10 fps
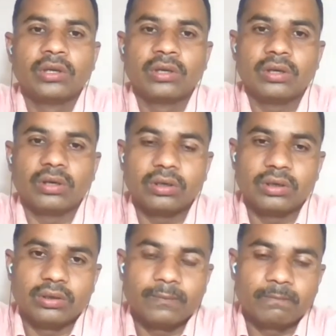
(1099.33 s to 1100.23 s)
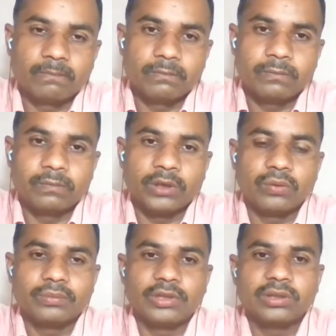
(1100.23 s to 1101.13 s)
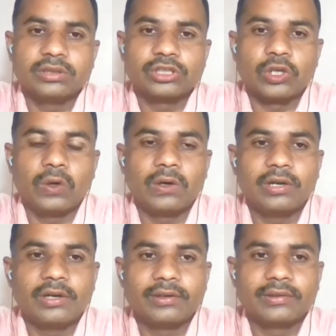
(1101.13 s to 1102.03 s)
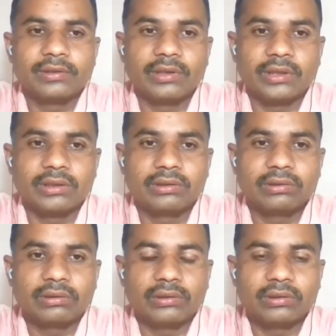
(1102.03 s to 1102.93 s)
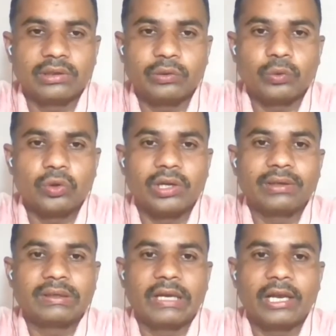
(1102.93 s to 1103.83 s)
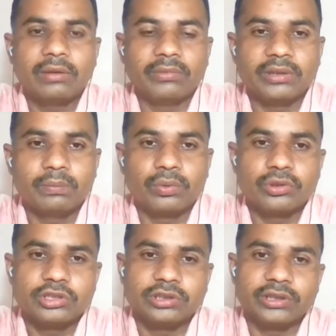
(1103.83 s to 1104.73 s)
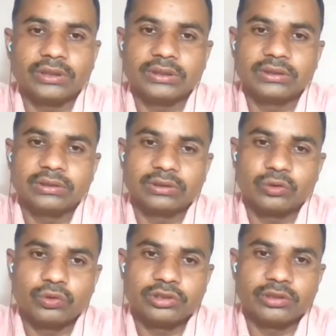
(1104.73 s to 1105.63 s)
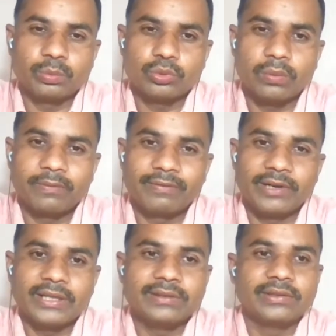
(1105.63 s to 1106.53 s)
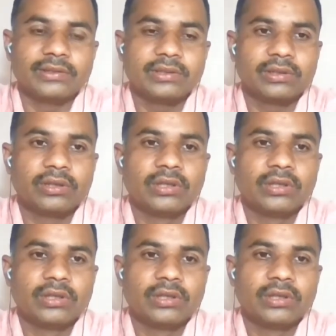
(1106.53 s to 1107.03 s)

uh, one of the scholars like Leonard Talmy posited the concept of flexity.